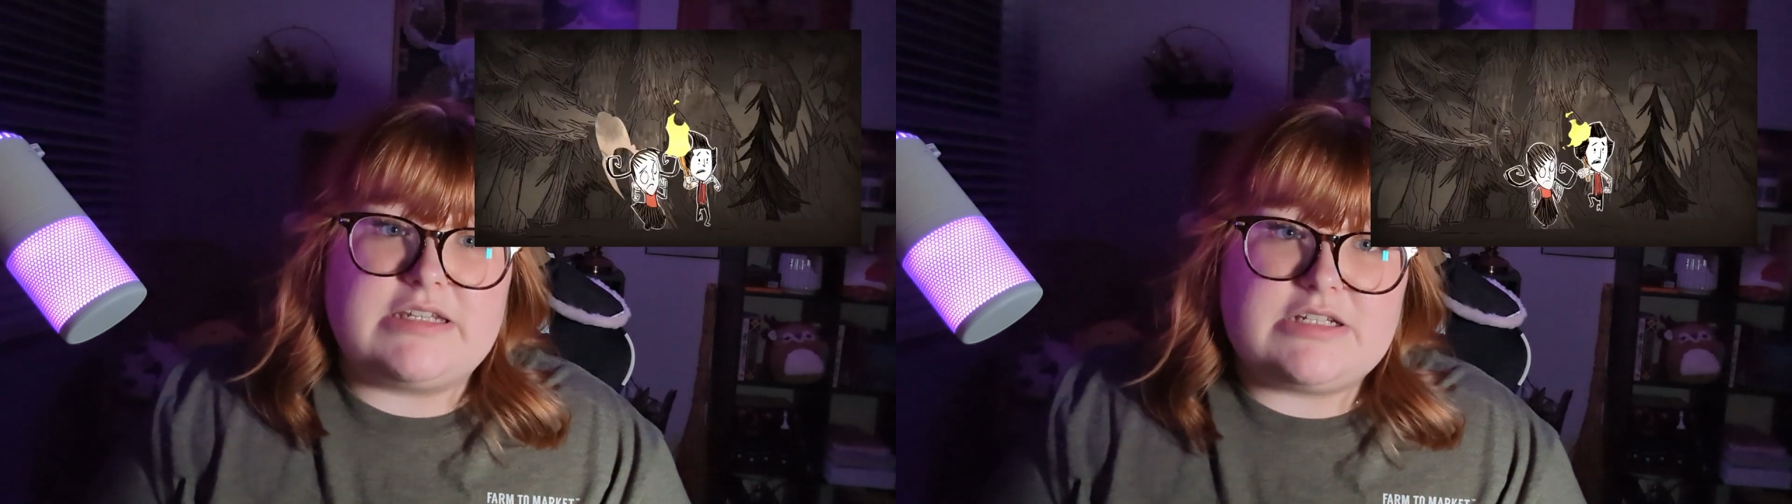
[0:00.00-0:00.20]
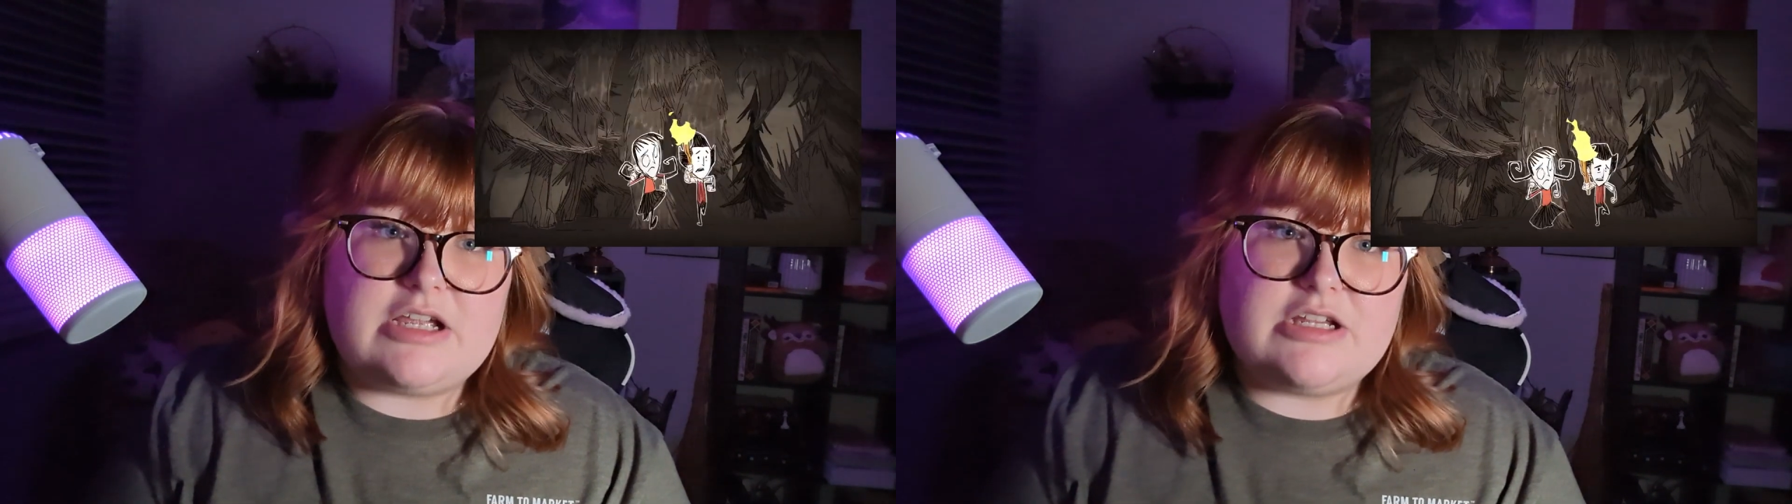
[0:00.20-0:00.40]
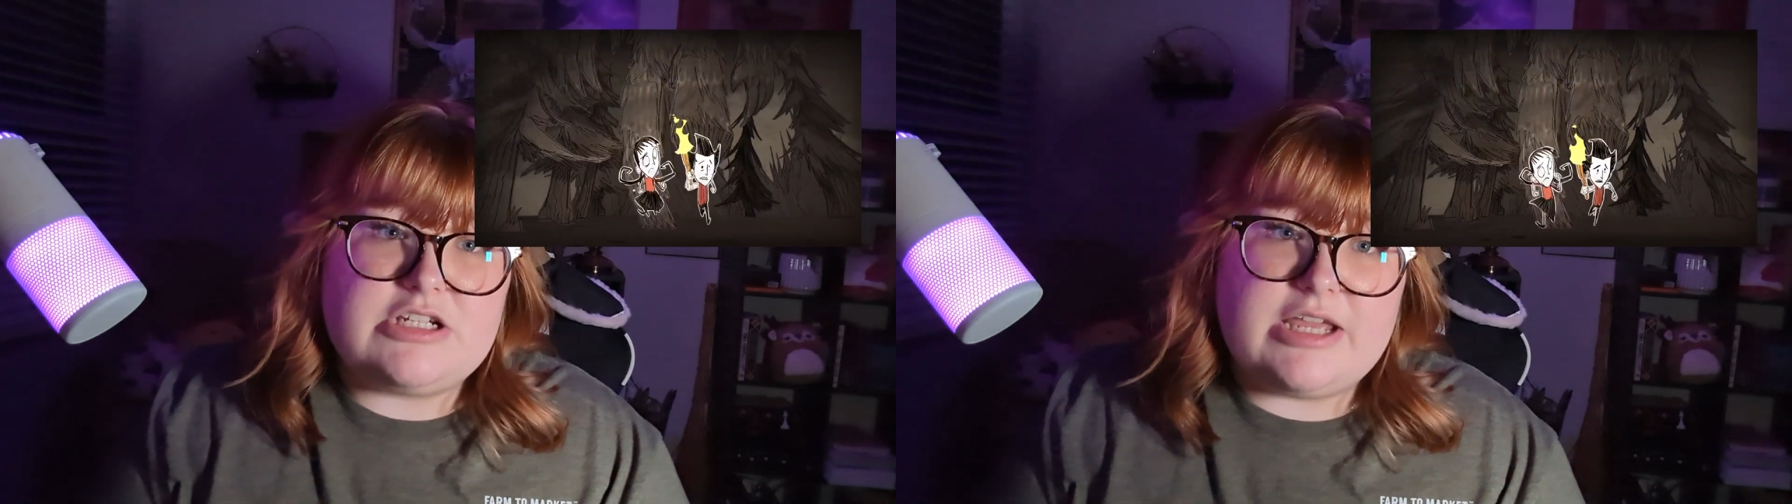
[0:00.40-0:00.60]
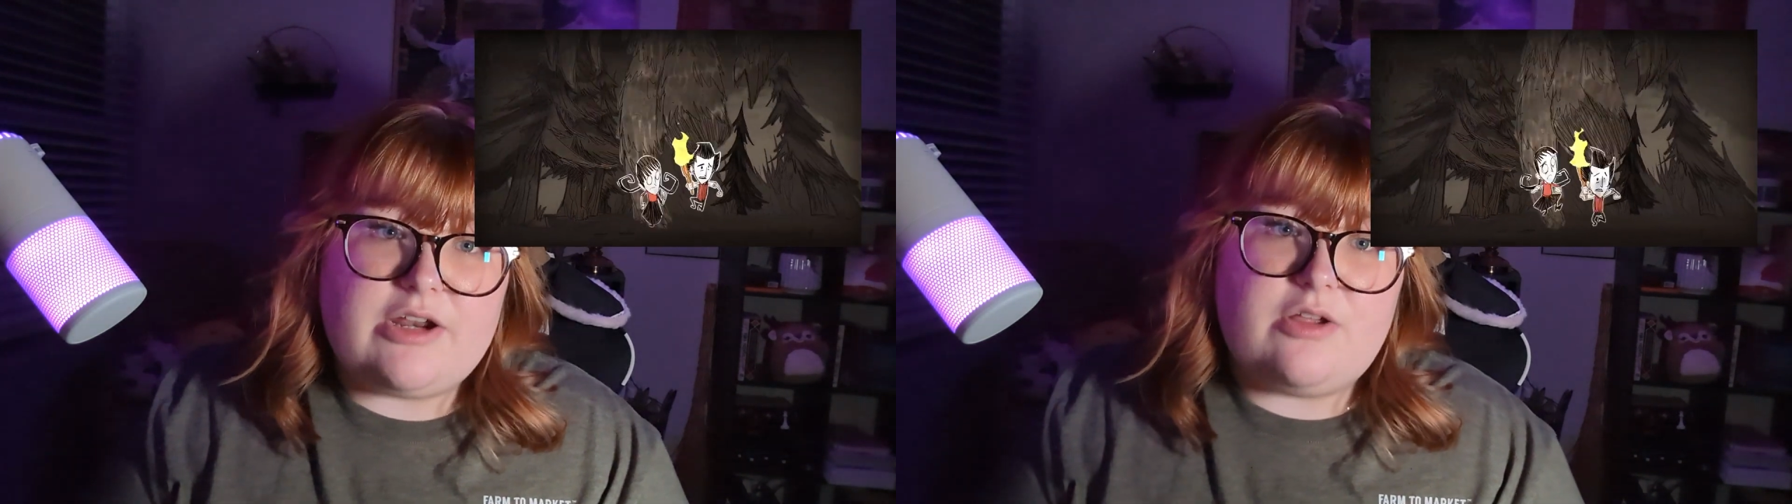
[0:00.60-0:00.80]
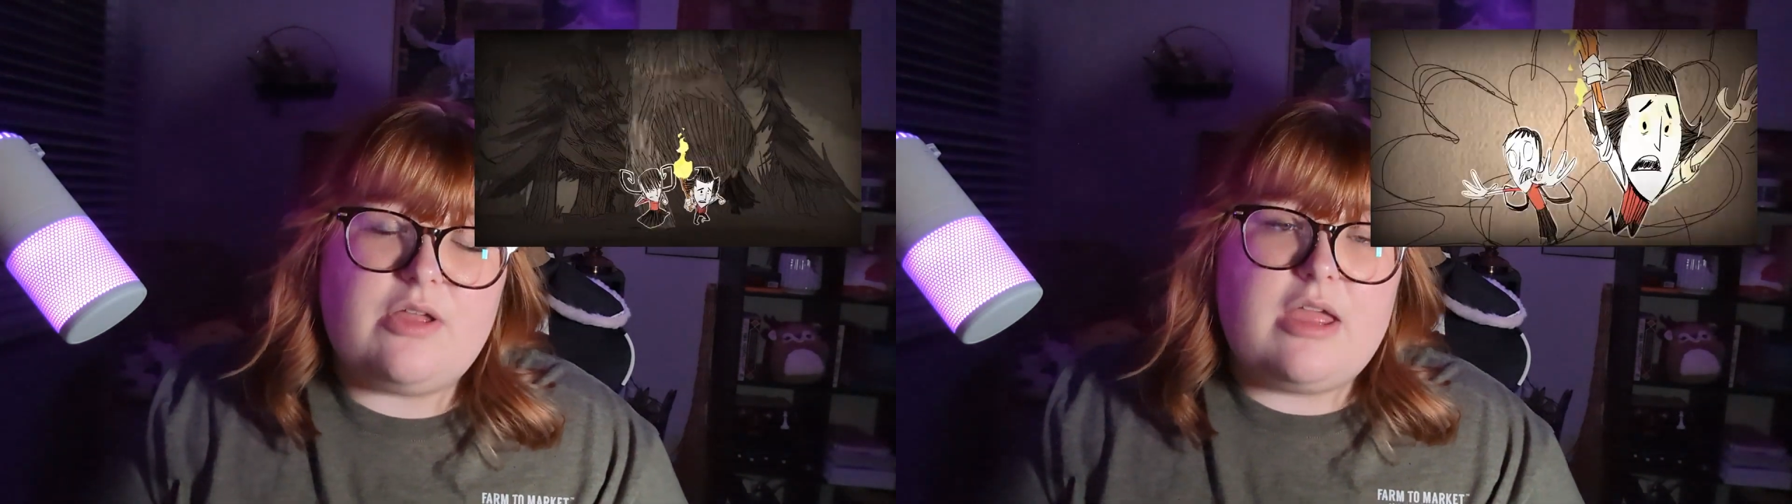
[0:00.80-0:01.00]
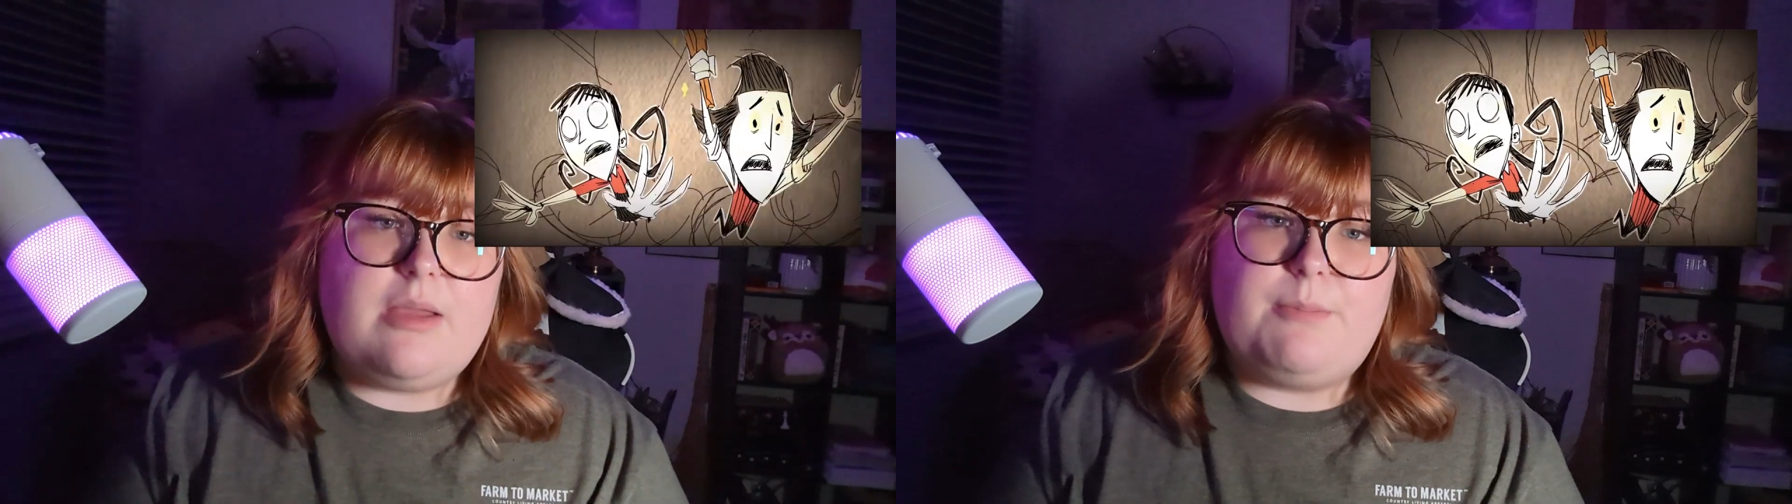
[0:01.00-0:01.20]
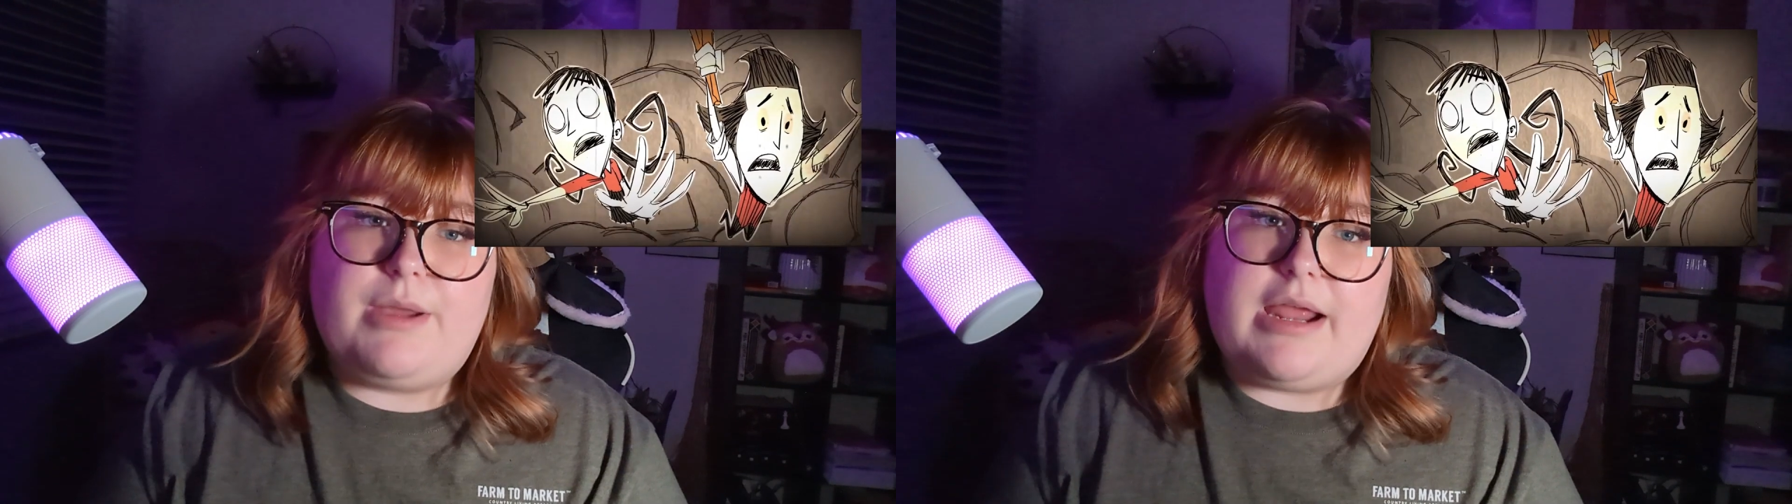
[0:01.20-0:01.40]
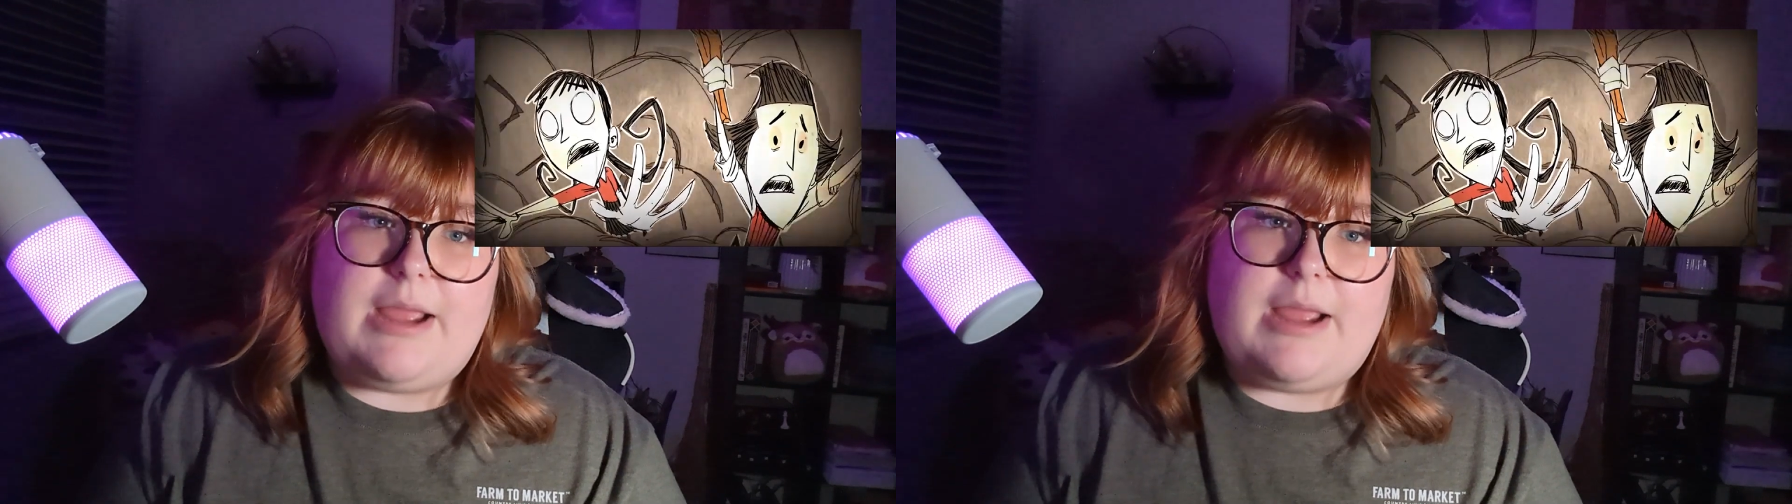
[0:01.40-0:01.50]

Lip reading: TikTok channel, but